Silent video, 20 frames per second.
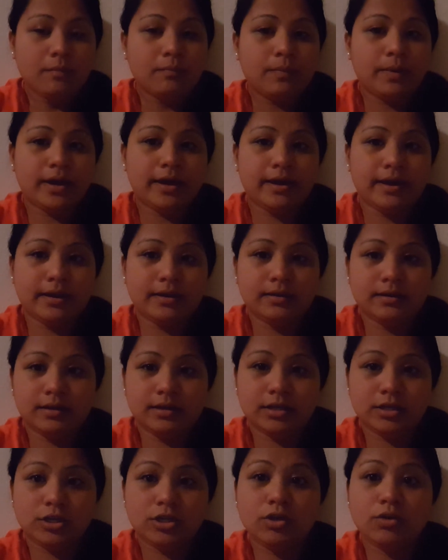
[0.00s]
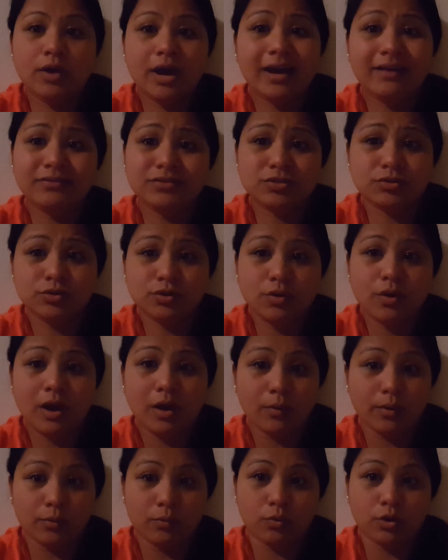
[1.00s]
But you have to know
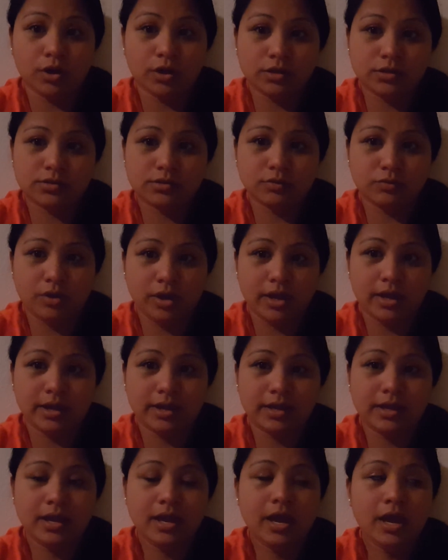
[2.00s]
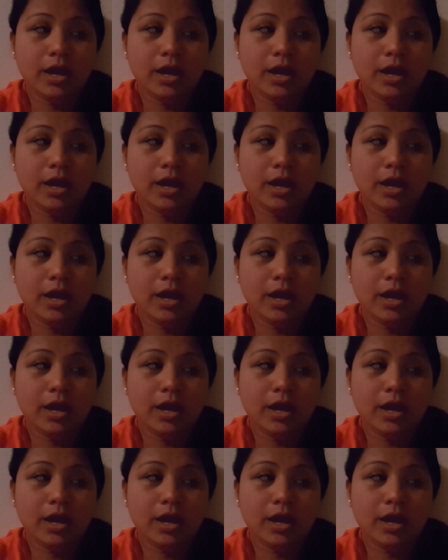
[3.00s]
how it works, okay?